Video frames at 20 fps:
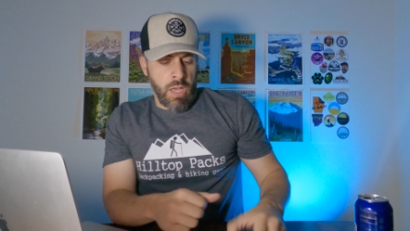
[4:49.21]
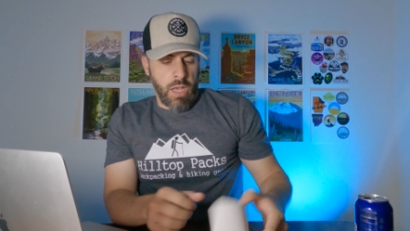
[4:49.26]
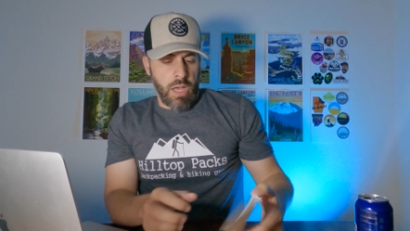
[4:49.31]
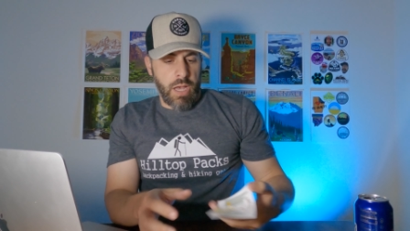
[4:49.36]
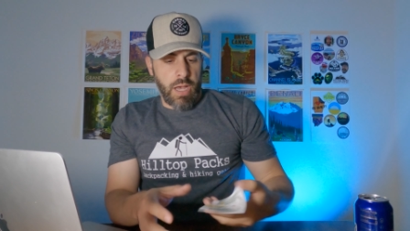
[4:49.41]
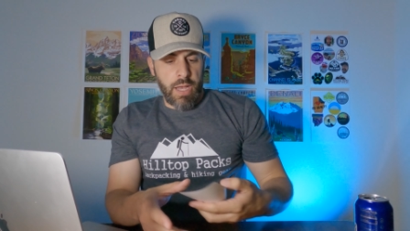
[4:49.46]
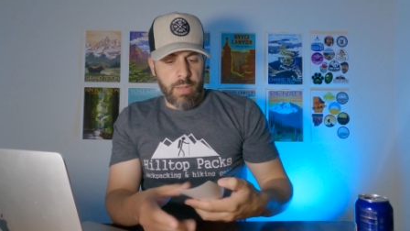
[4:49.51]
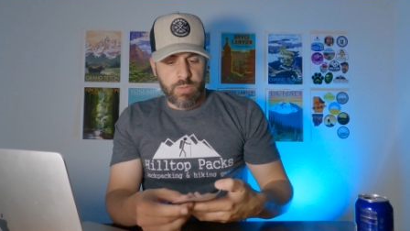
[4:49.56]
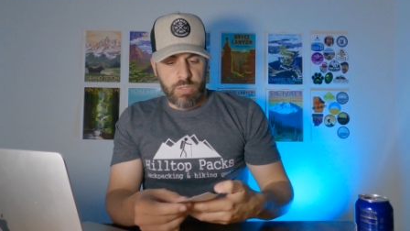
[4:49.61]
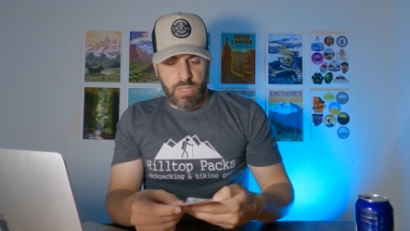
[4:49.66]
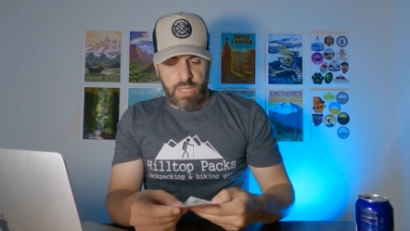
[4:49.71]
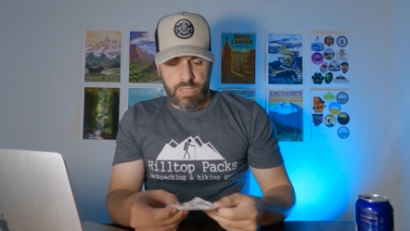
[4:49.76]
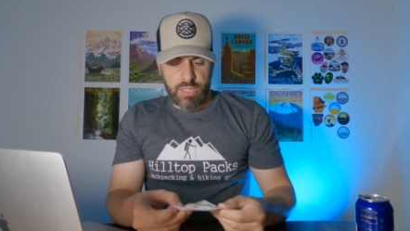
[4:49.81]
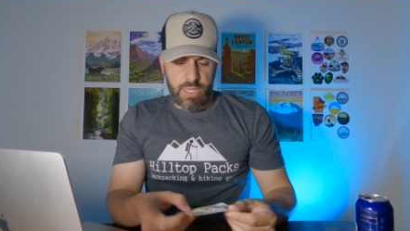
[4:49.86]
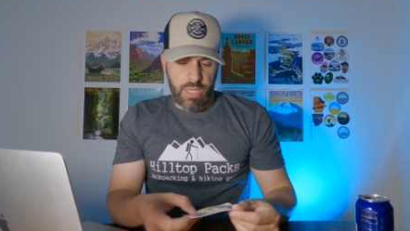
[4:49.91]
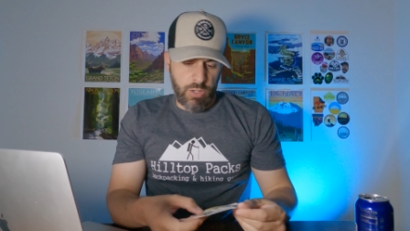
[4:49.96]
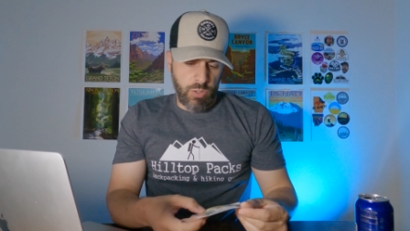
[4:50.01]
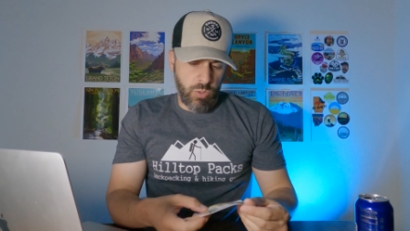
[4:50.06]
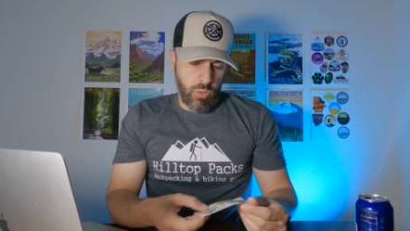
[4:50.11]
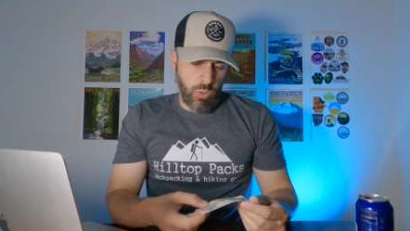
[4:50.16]
So that's
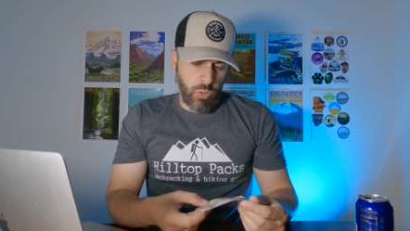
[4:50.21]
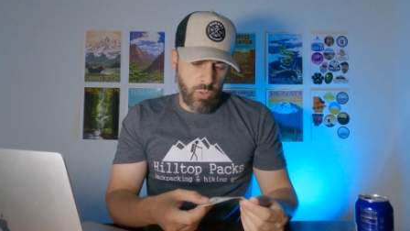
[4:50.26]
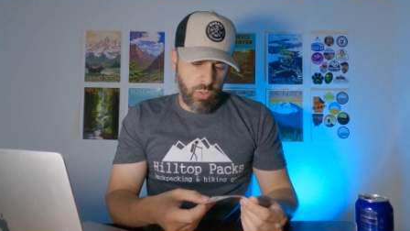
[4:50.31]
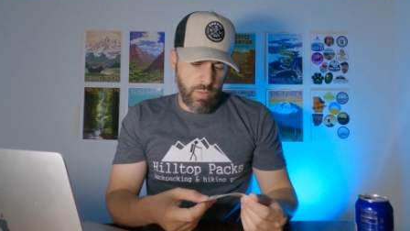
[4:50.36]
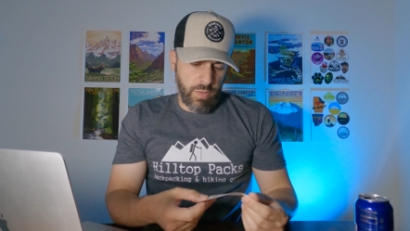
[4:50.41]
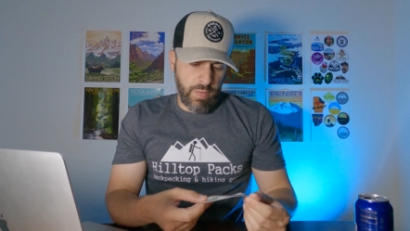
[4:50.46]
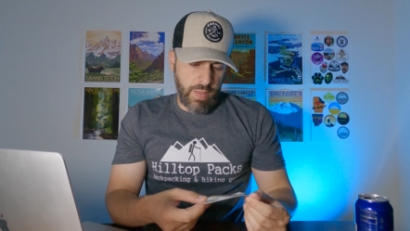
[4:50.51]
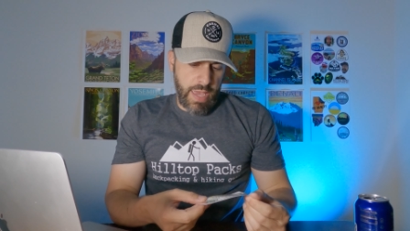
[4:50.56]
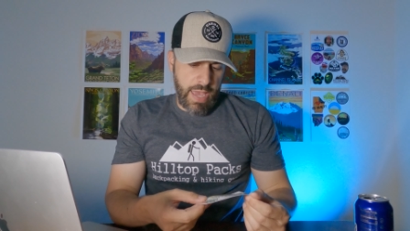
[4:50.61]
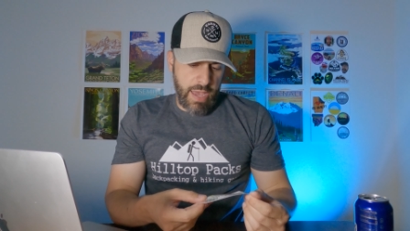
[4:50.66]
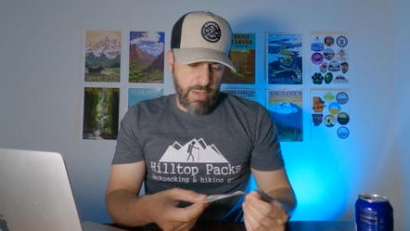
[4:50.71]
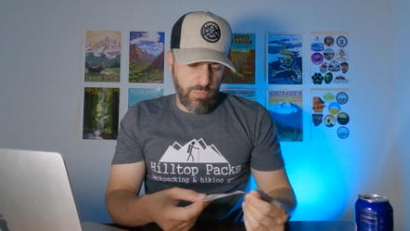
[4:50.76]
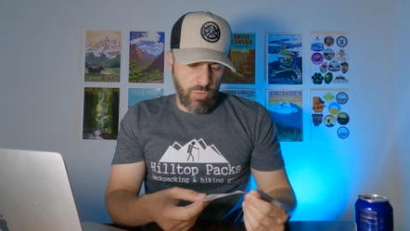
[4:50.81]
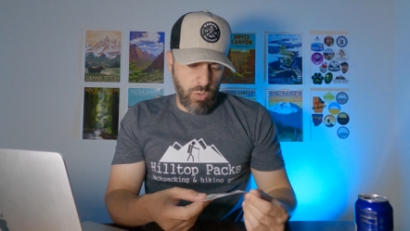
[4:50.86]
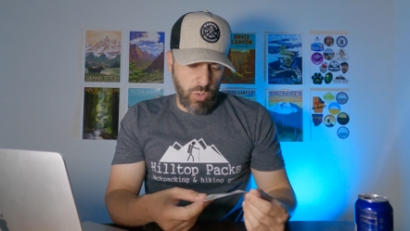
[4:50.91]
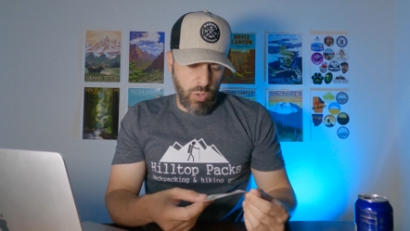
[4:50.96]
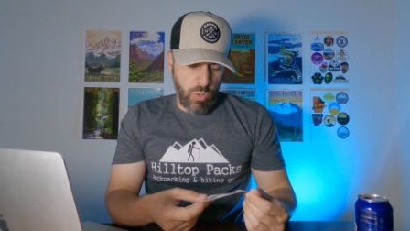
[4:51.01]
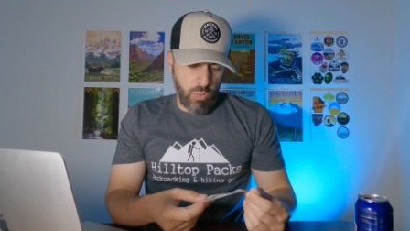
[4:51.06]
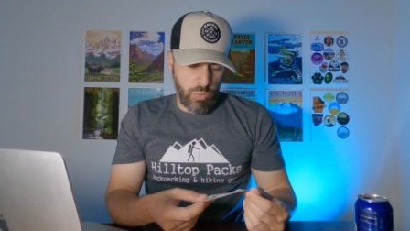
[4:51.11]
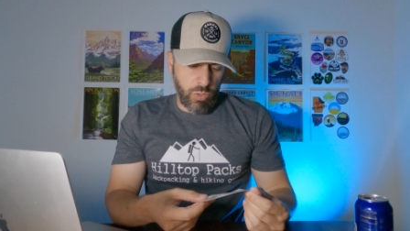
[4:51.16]
kind of cool. And then they have
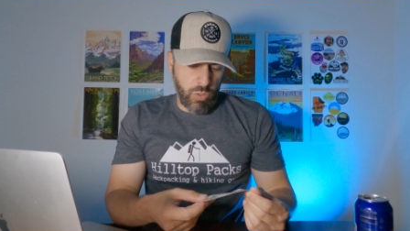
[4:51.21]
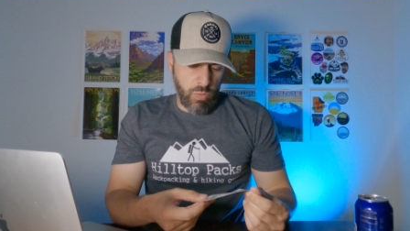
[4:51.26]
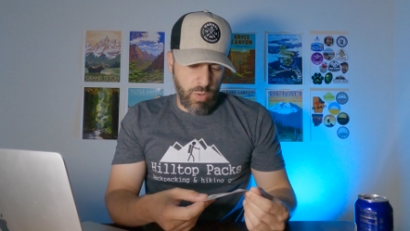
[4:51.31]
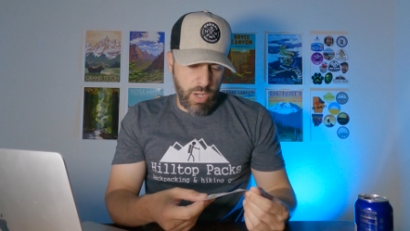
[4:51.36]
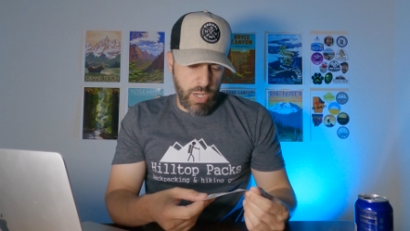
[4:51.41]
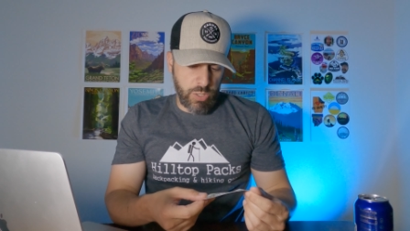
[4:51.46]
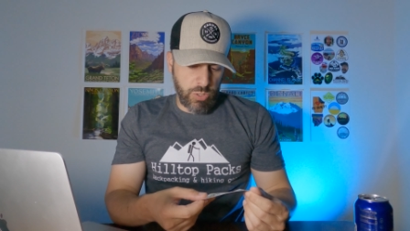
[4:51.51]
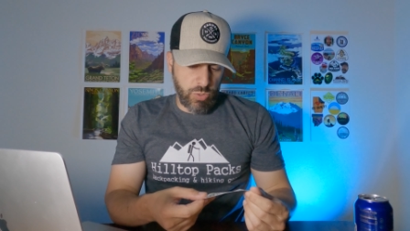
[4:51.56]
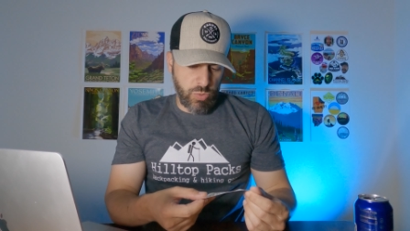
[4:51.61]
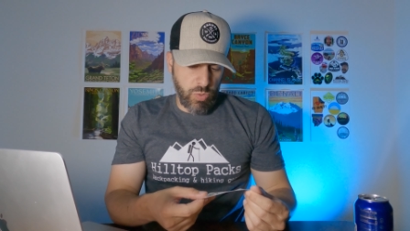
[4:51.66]
their own Garage